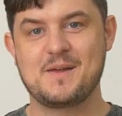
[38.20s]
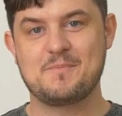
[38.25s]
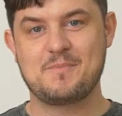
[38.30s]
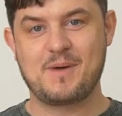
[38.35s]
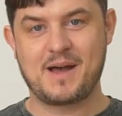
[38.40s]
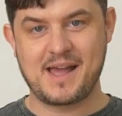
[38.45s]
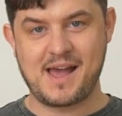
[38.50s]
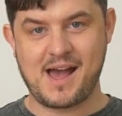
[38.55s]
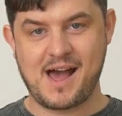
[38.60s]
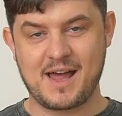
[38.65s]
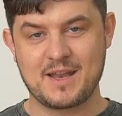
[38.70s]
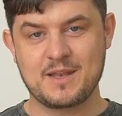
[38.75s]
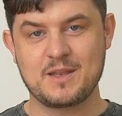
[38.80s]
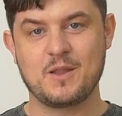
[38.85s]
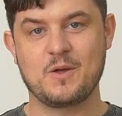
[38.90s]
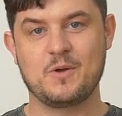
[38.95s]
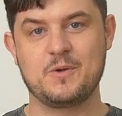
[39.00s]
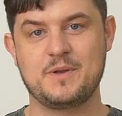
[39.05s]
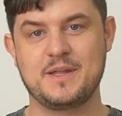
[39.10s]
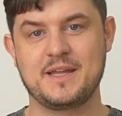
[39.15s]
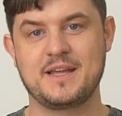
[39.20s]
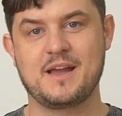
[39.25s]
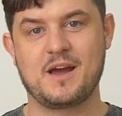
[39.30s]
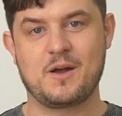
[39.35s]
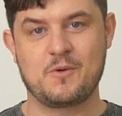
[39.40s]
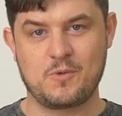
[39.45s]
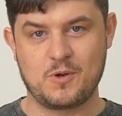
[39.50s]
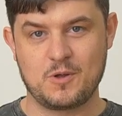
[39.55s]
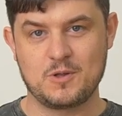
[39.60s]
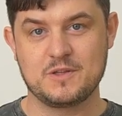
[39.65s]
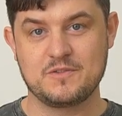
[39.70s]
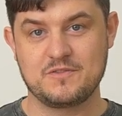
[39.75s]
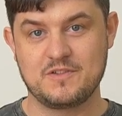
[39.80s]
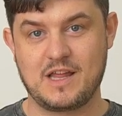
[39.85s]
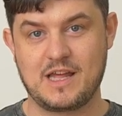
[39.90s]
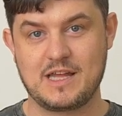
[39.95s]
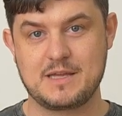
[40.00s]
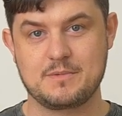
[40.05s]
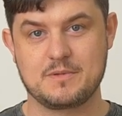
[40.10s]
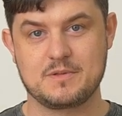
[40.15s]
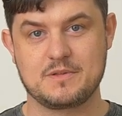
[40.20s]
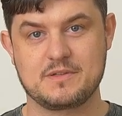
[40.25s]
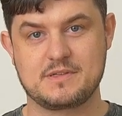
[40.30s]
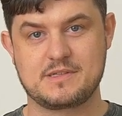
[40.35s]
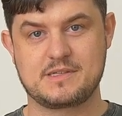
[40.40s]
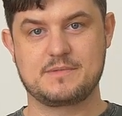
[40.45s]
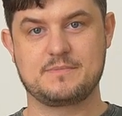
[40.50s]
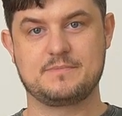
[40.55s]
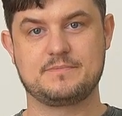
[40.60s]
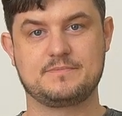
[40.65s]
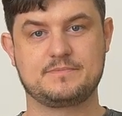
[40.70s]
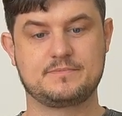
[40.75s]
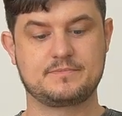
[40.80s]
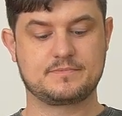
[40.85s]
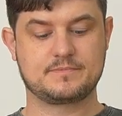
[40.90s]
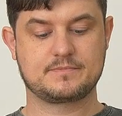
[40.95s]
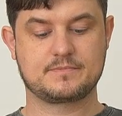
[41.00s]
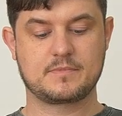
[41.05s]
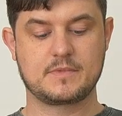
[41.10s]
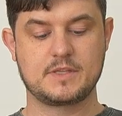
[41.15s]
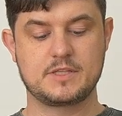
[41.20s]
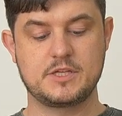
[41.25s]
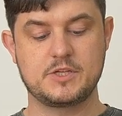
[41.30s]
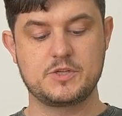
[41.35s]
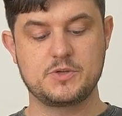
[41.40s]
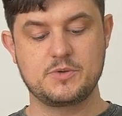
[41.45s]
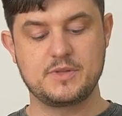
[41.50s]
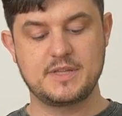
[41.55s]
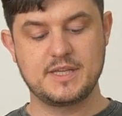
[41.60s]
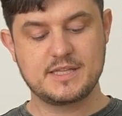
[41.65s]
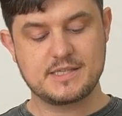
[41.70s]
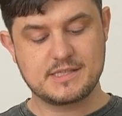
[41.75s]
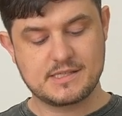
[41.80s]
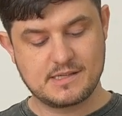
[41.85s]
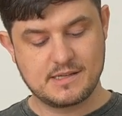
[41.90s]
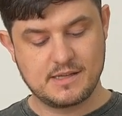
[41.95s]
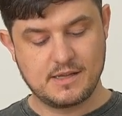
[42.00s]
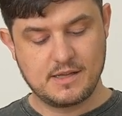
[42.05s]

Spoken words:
by unloading a roll of labels. To do this,